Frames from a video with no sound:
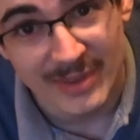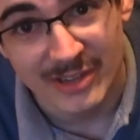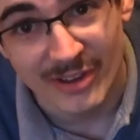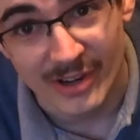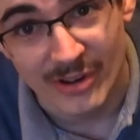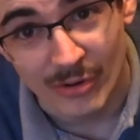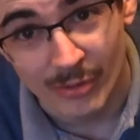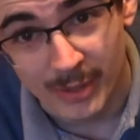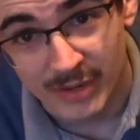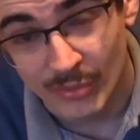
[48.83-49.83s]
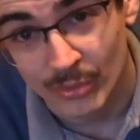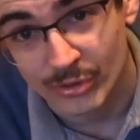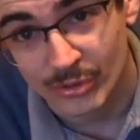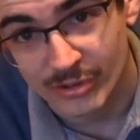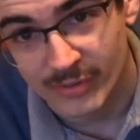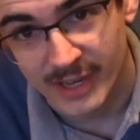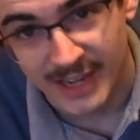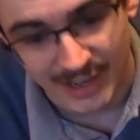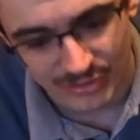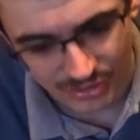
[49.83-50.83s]
They died horribly of all sorts of like
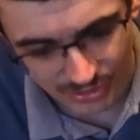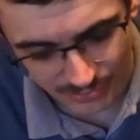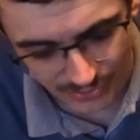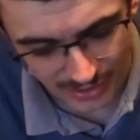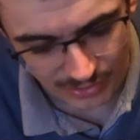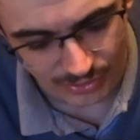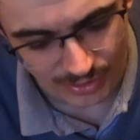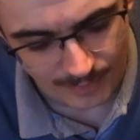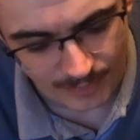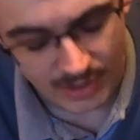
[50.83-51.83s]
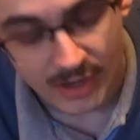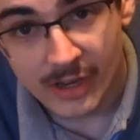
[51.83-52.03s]
cancers and things from